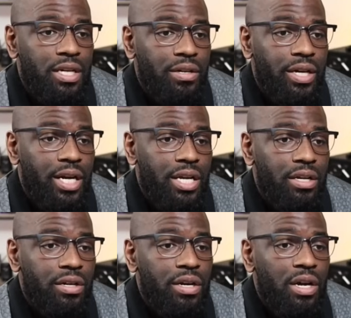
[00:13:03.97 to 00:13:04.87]
then I'll get out of
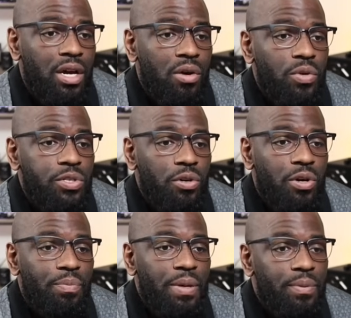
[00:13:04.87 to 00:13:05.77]
here. What's going
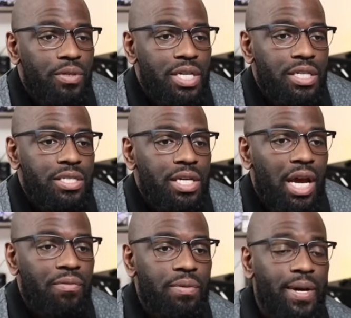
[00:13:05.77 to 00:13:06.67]
on, people? It's good to see
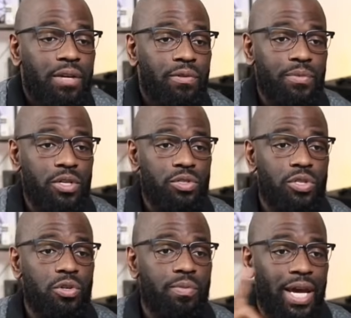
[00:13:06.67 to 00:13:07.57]
everybody from
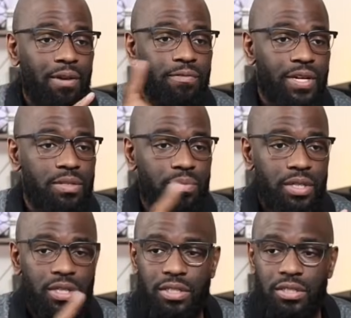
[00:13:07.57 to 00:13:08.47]
YouTube and Facebook.